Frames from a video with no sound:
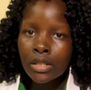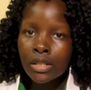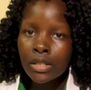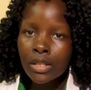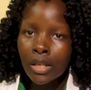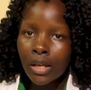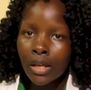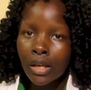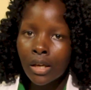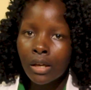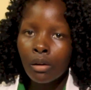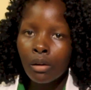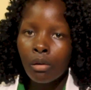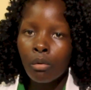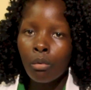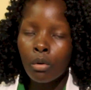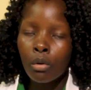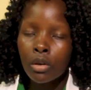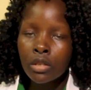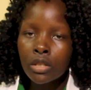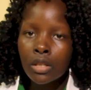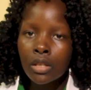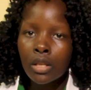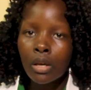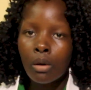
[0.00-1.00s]
take
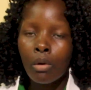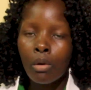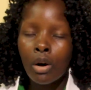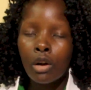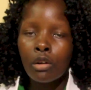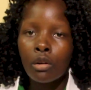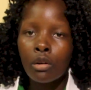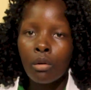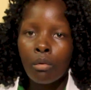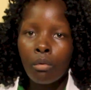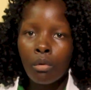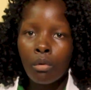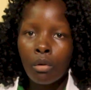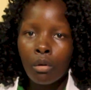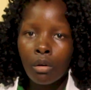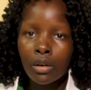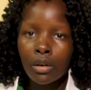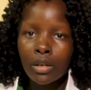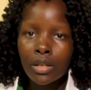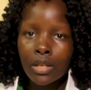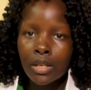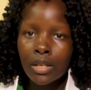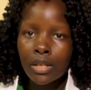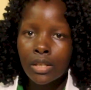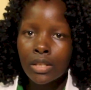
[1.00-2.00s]
what the word of
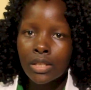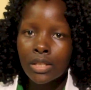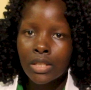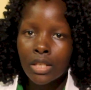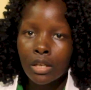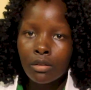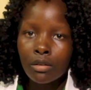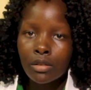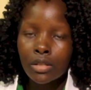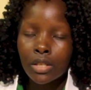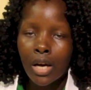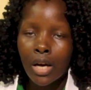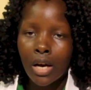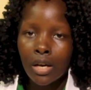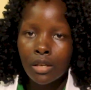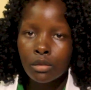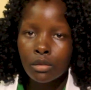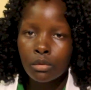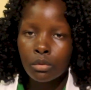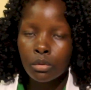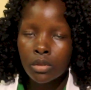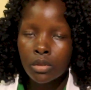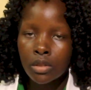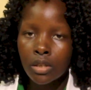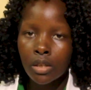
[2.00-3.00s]
God tells us
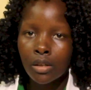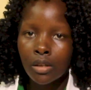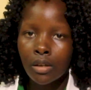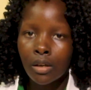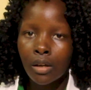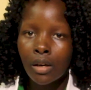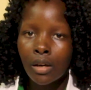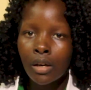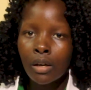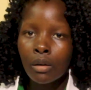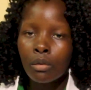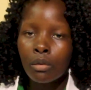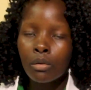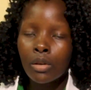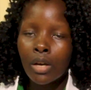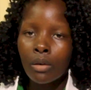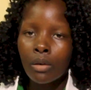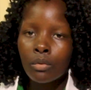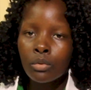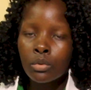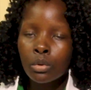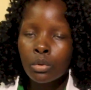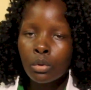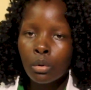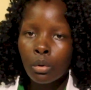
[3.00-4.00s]
to take. We
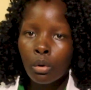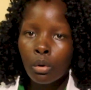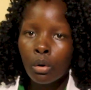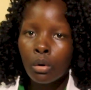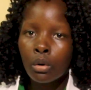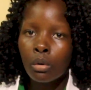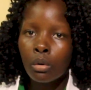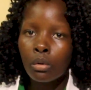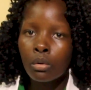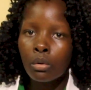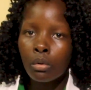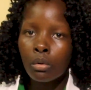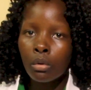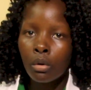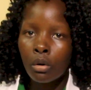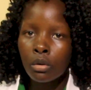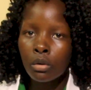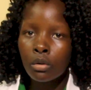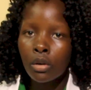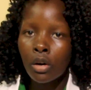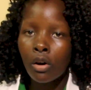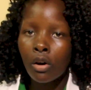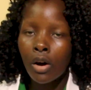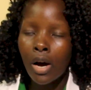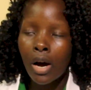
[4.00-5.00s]
have to go
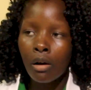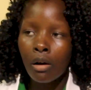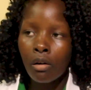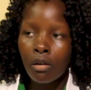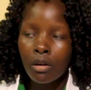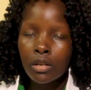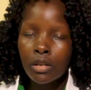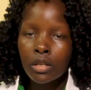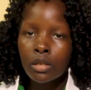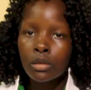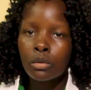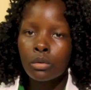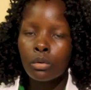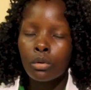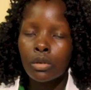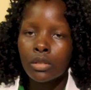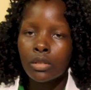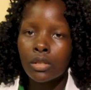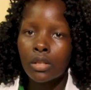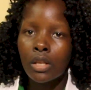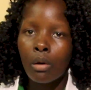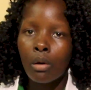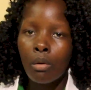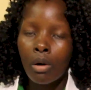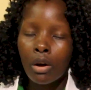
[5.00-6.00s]
on according to what
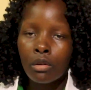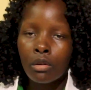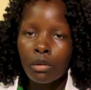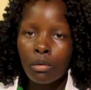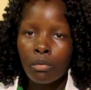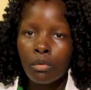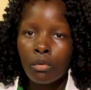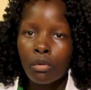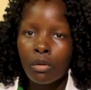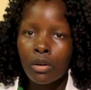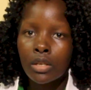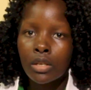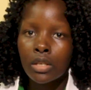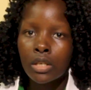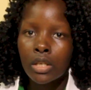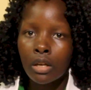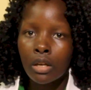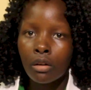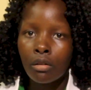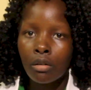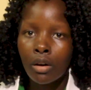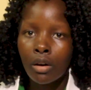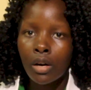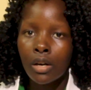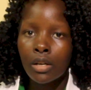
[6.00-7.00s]
the word of God
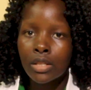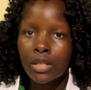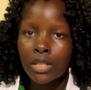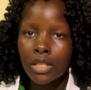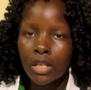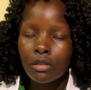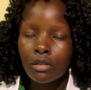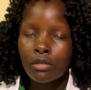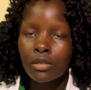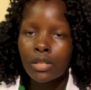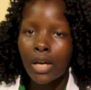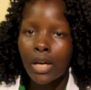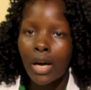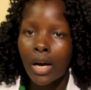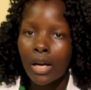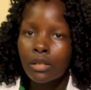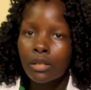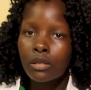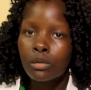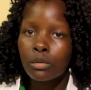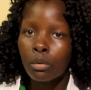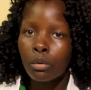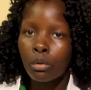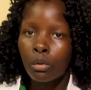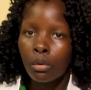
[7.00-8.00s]
tells
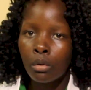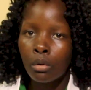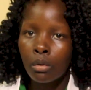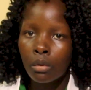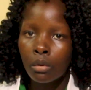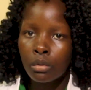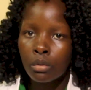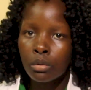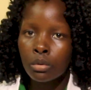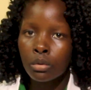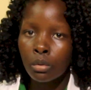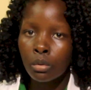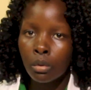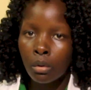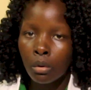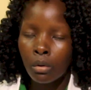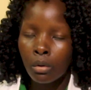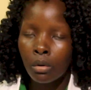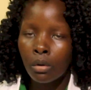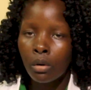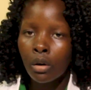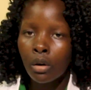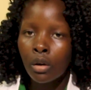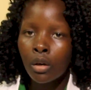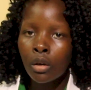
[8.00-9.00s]
us to
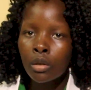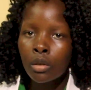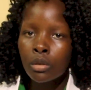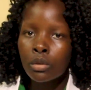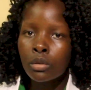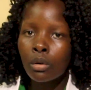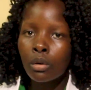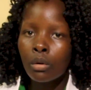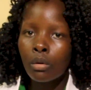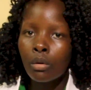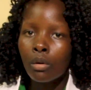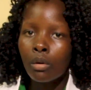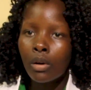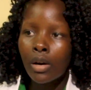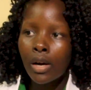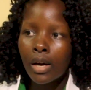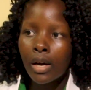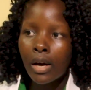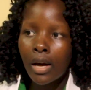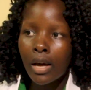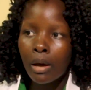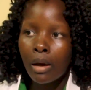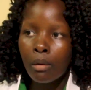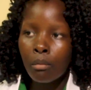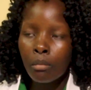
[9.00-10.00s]
go. So,
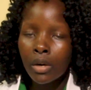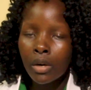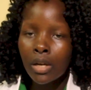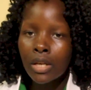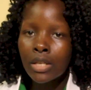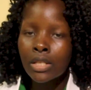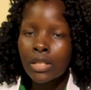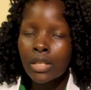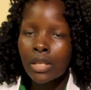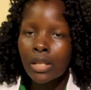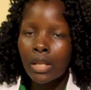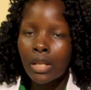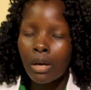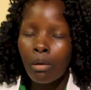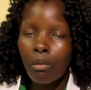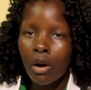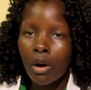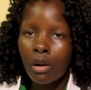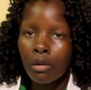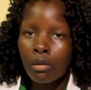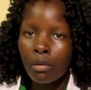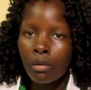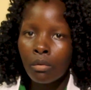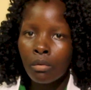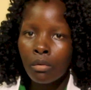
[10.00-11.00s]
embracing the
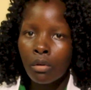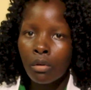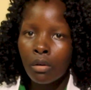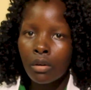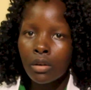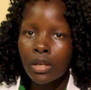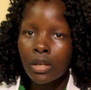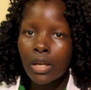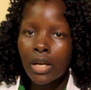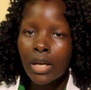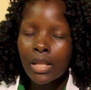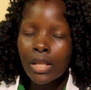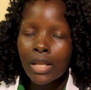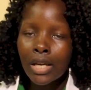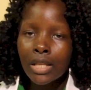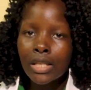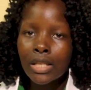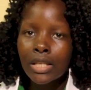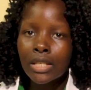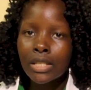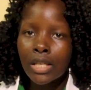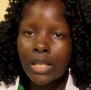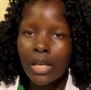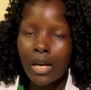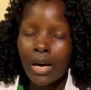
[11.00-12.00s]
word of God, that
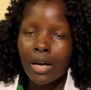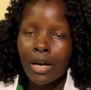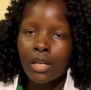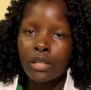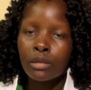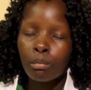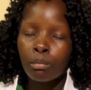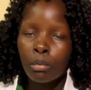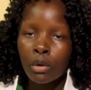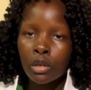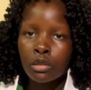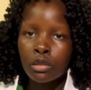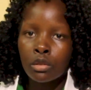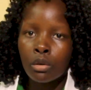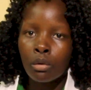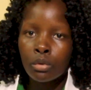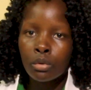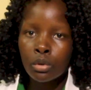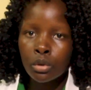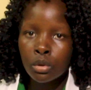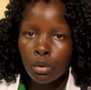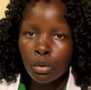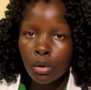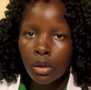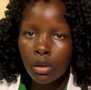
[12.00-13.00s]
is the aspect of
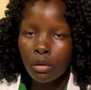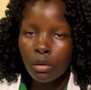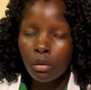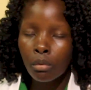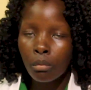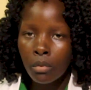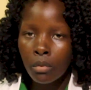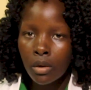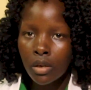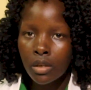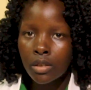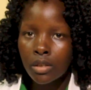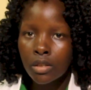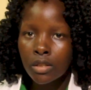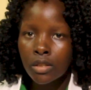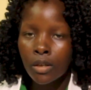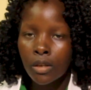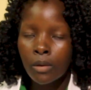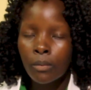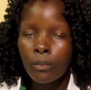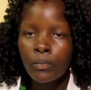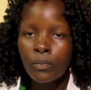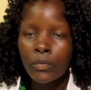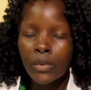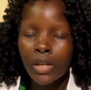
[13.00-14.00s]
showing humility.
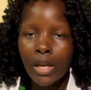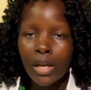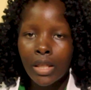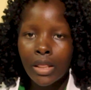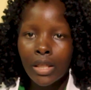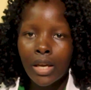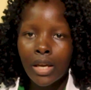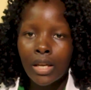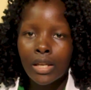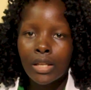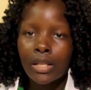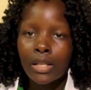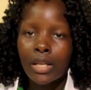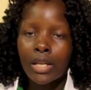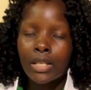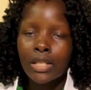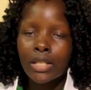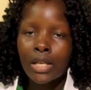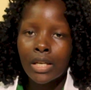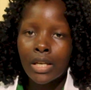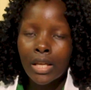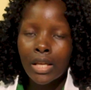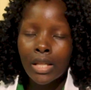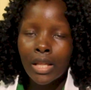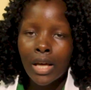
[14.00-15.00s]
And then there's
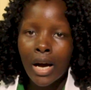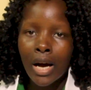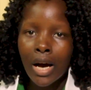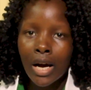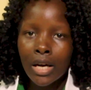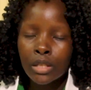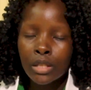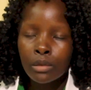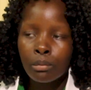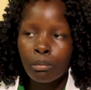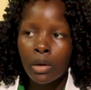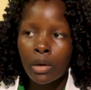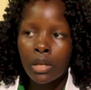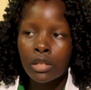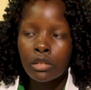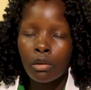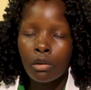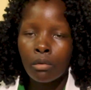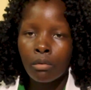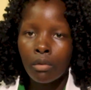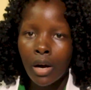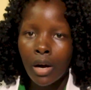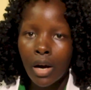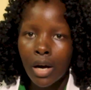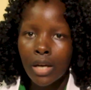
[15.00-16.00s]
another aspect
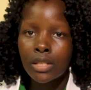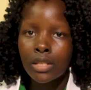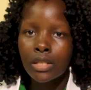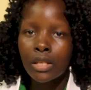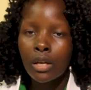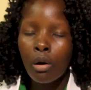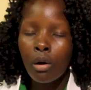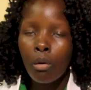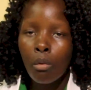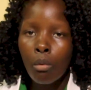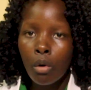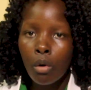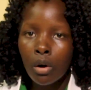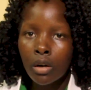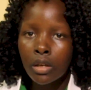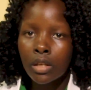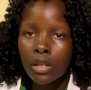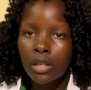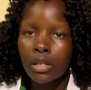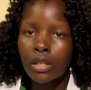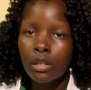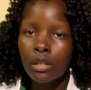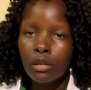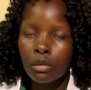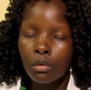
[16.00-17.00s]
of us
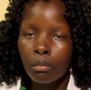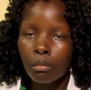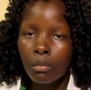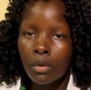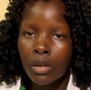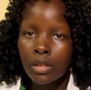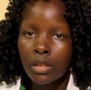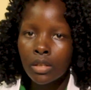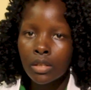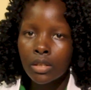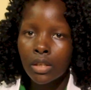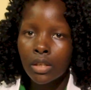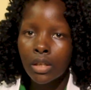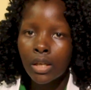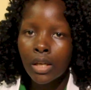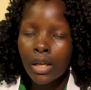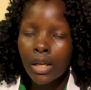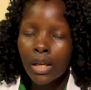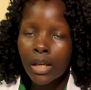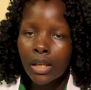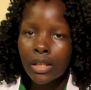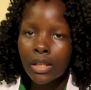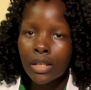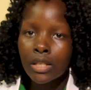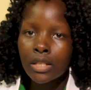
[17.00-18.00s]
walking in humility.
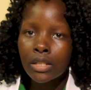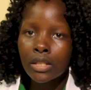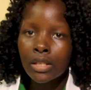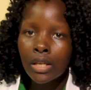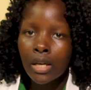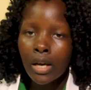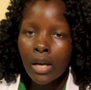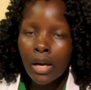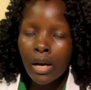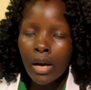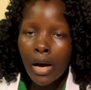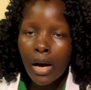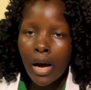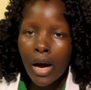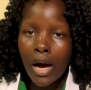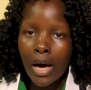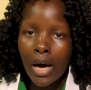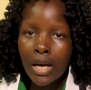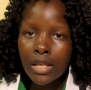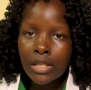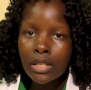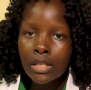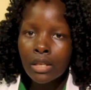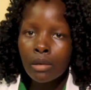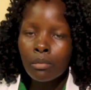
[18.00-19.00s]
It is
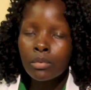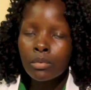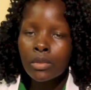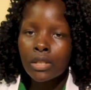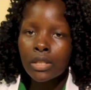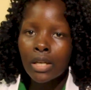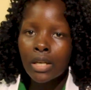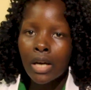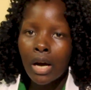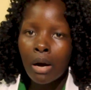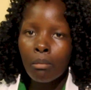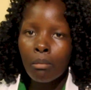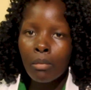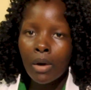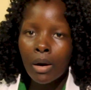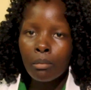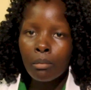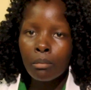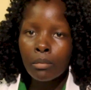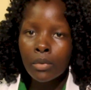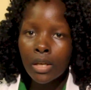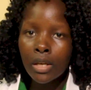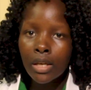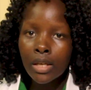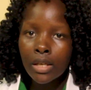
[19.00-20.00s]
accepting
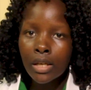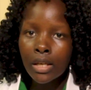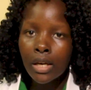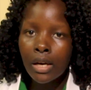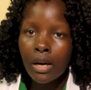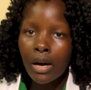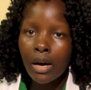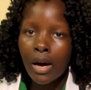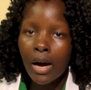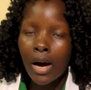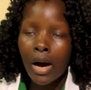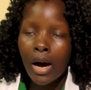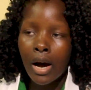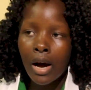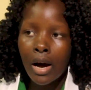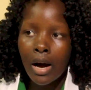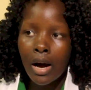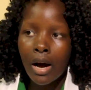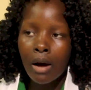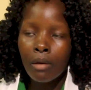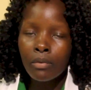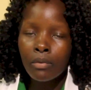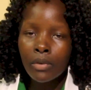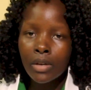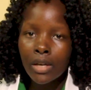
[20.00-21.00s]
having
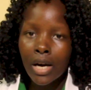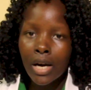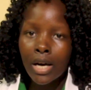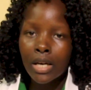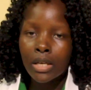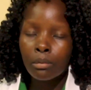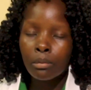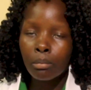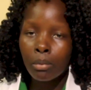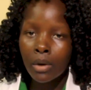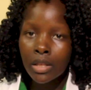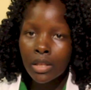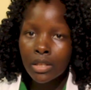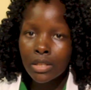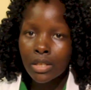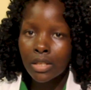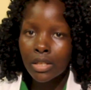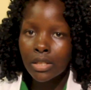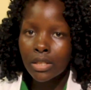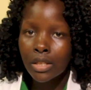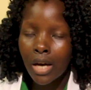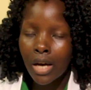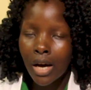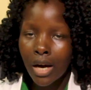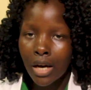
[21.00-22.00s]
a
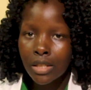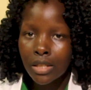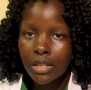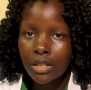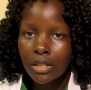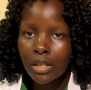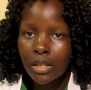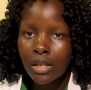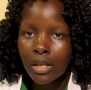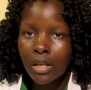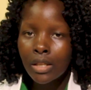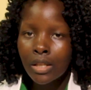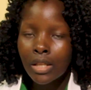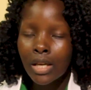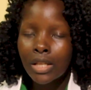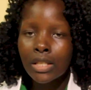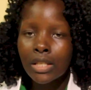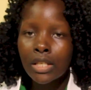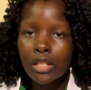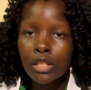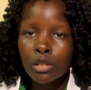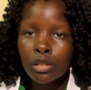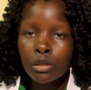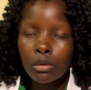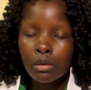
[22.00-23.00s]
repentant heart. That
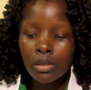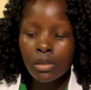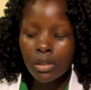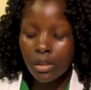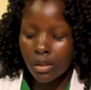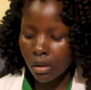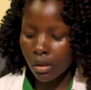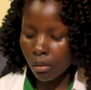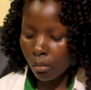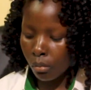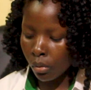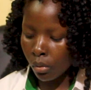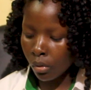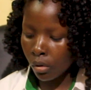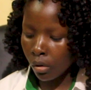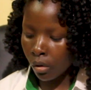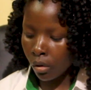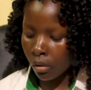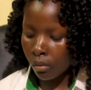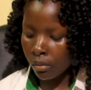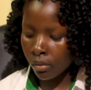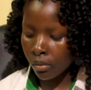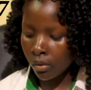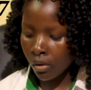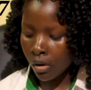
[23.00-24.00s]
is shown in the book
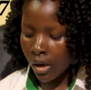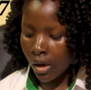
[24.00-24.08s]
of